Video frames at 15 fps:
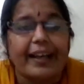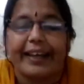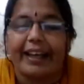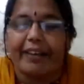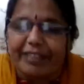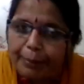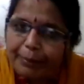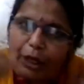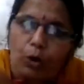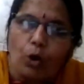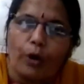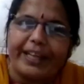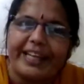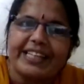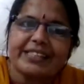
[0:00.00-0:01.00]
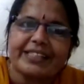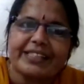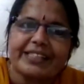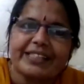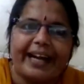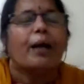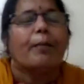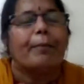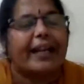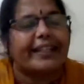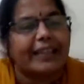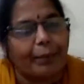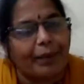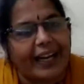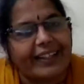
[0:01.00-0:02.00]
Give them the coding strand,
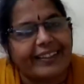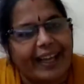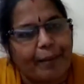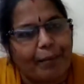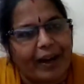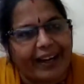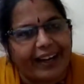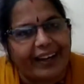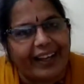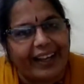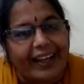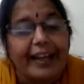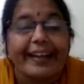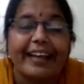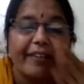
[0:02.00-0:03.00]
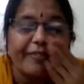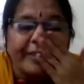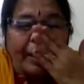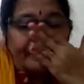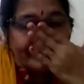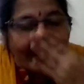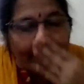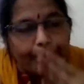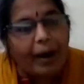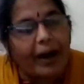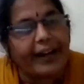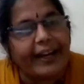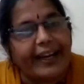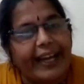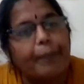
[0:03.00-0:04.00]
make them write the mRNA. Give them the
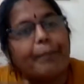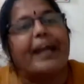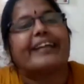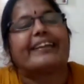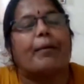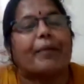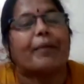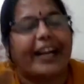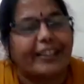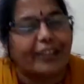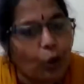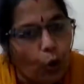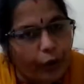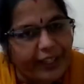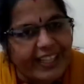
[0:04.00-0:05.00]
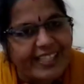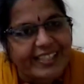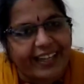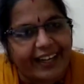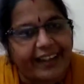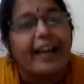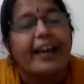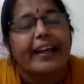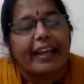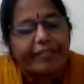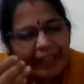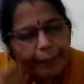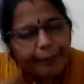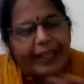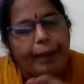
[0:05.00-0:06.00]
mRNA, make them write the coding strand. Give
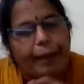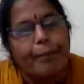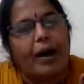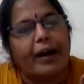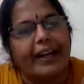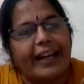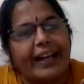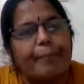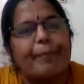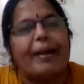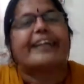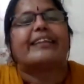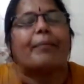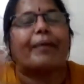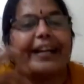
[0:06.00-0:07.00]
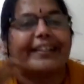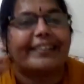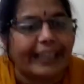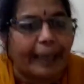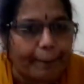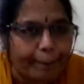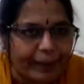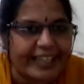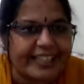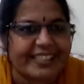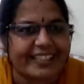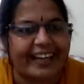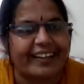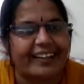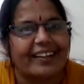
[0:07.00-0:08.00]
them the mRNA, make them write the template
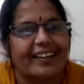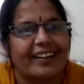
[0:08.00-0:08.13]
strand.